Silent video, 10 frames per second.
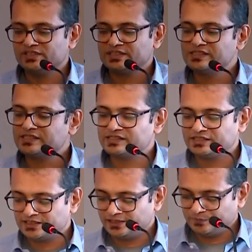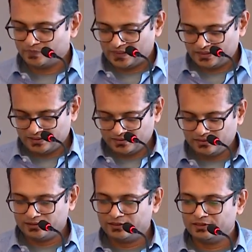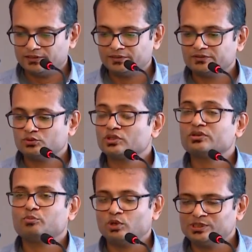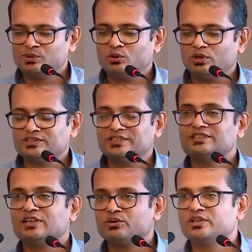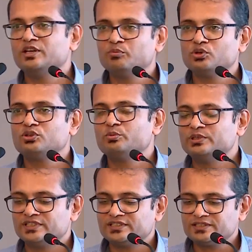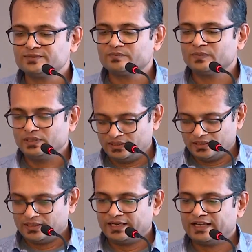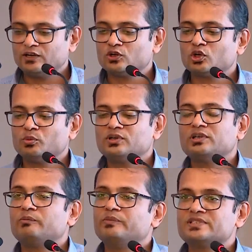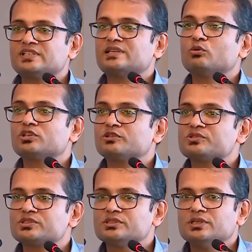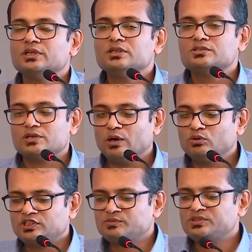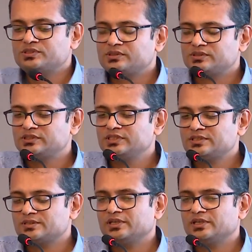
skills, etc. Those are your possibly costed, these are your input to businesses. And I'll talk about the business outcomes. So outcomes, this